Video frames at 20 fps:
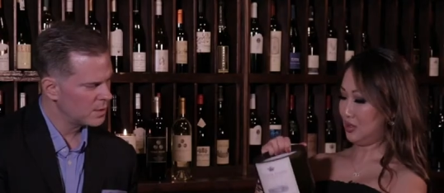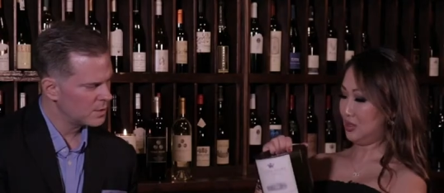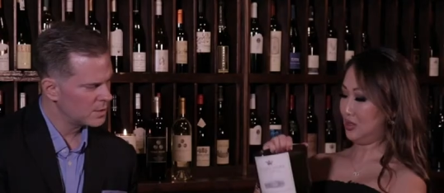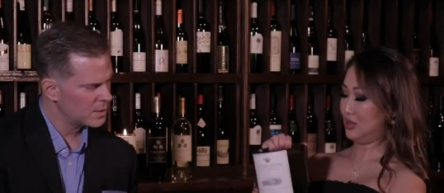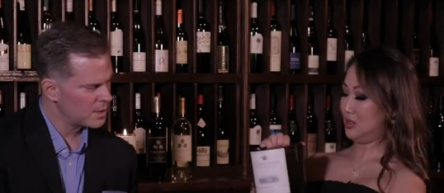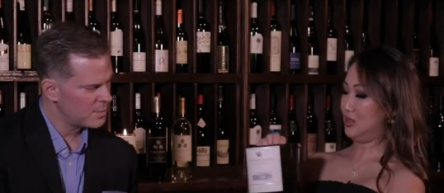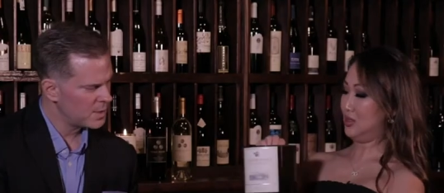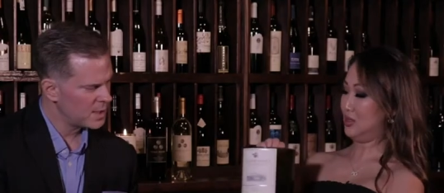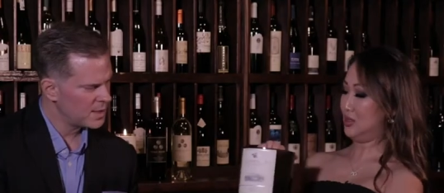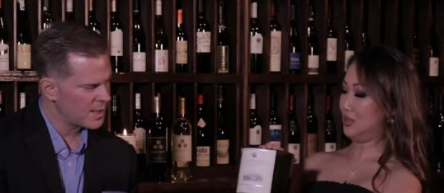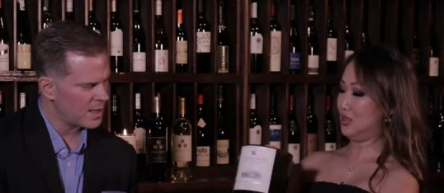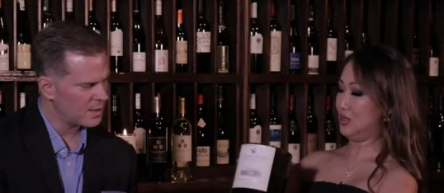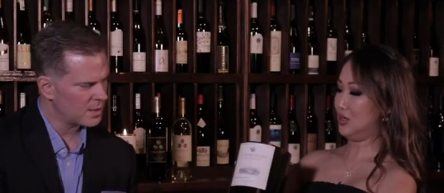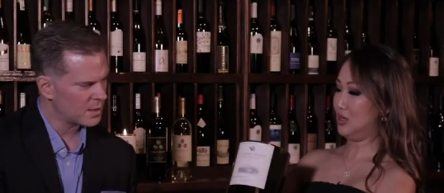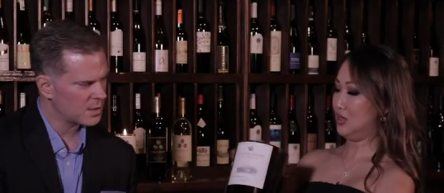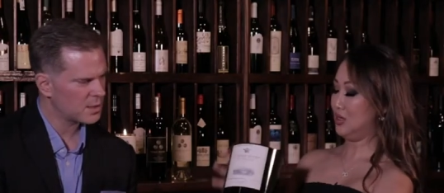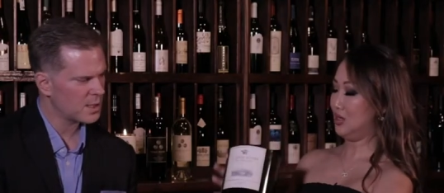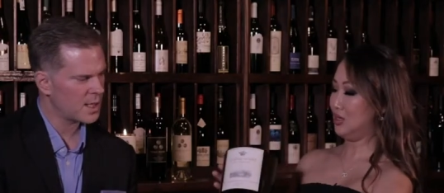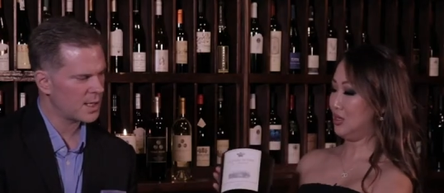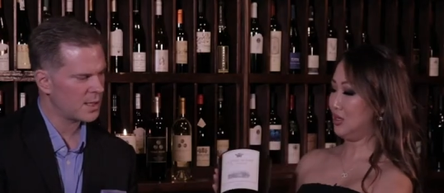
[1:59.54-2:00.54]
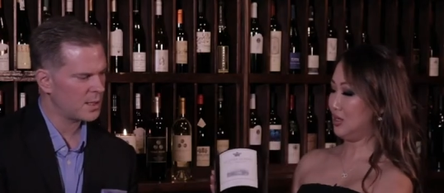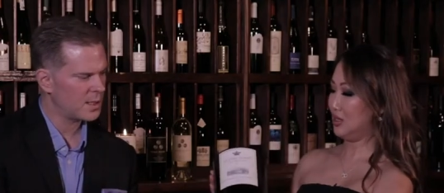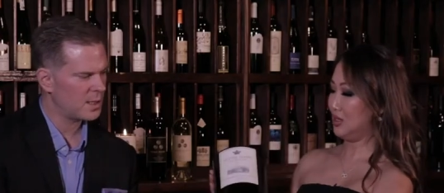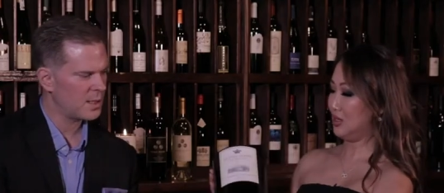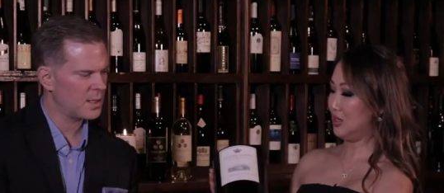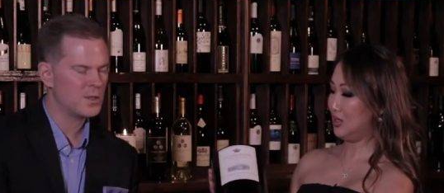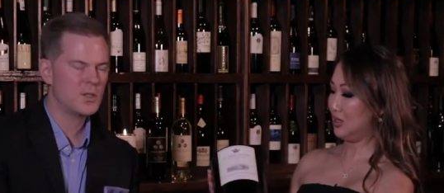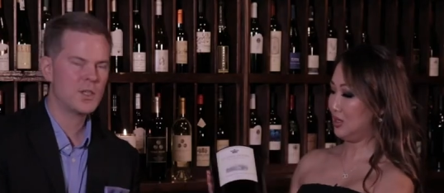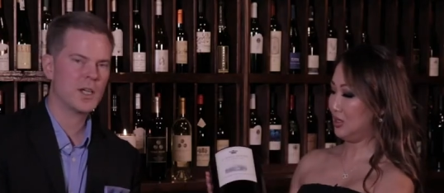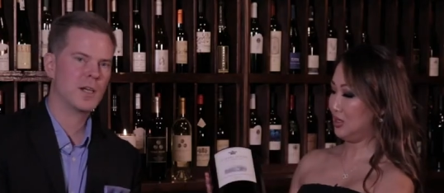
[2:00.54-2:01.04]
Speaker 1: To me, that looks like
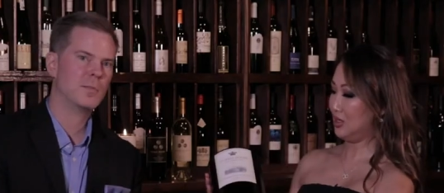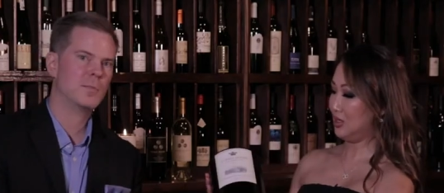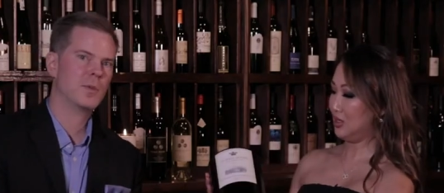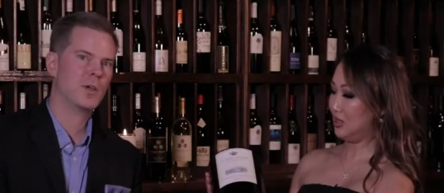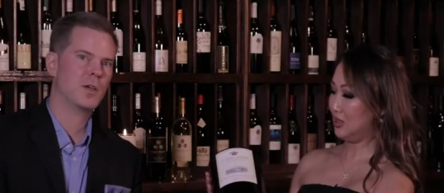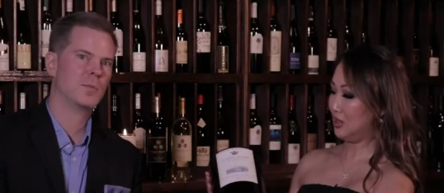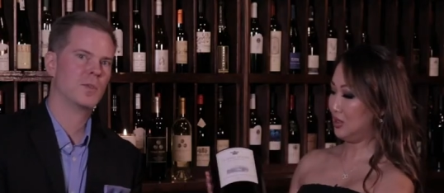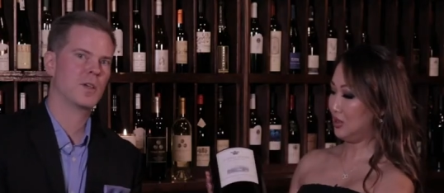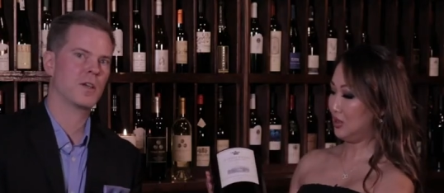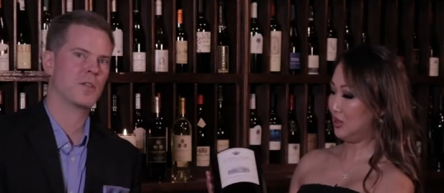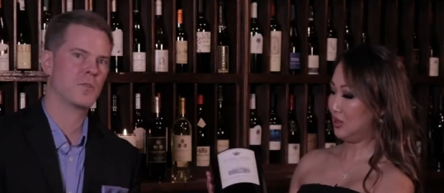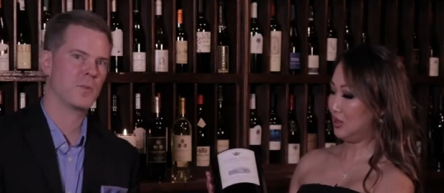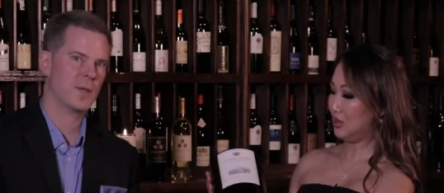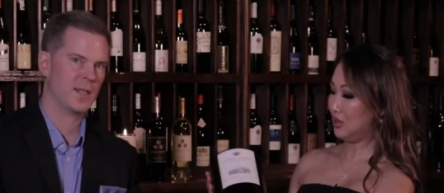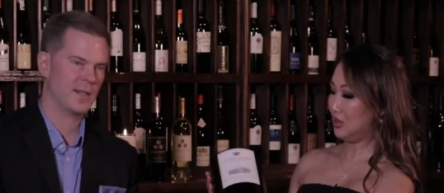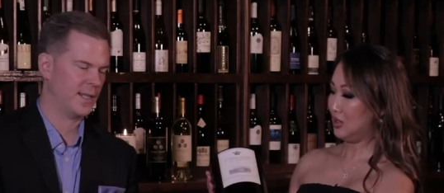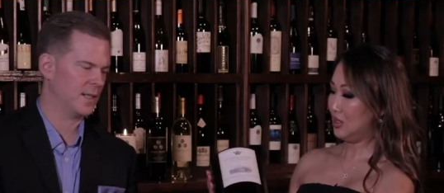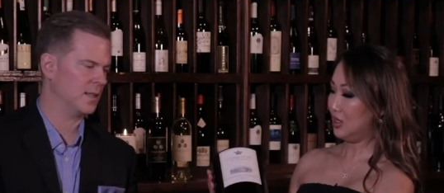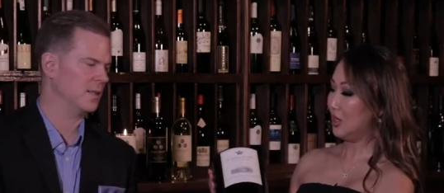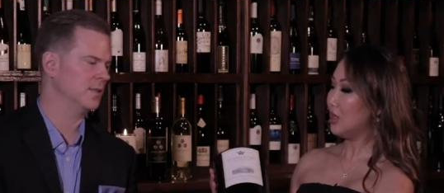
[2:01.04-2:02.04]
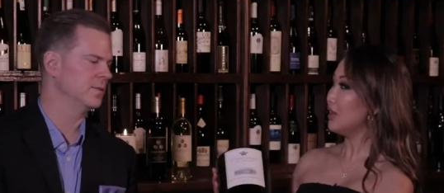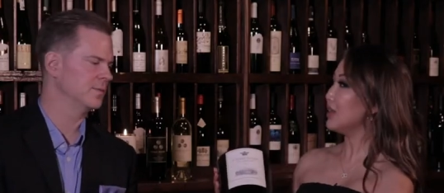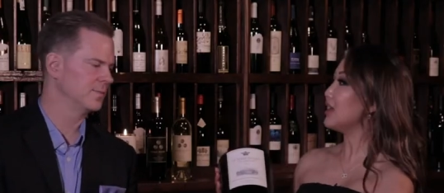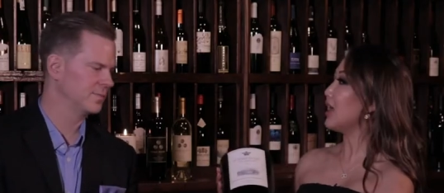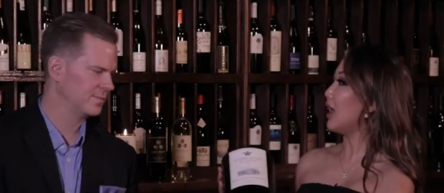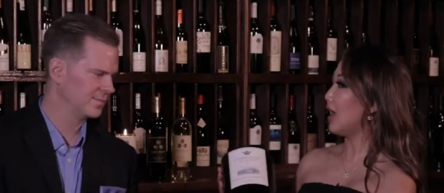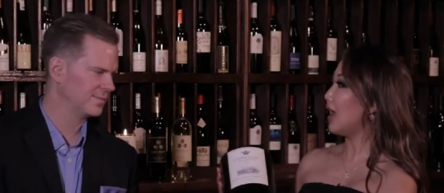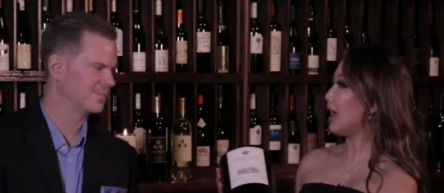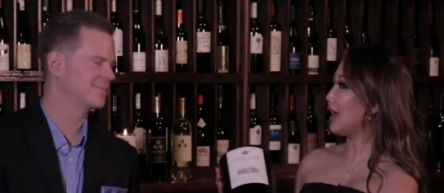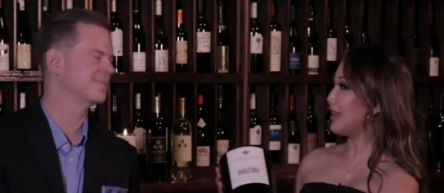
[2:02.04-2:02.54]
a Jeroboam or a 3-liter. Yeah,
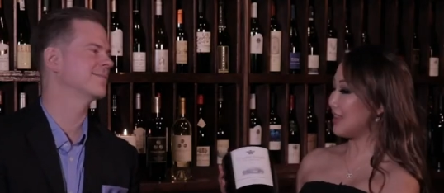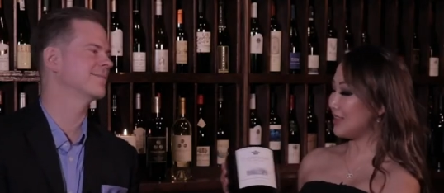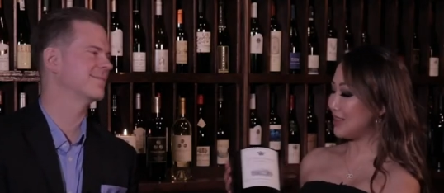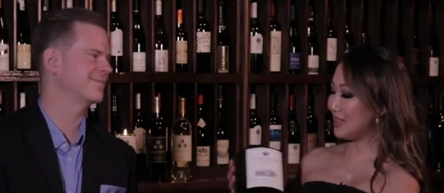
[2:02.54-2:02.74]
I think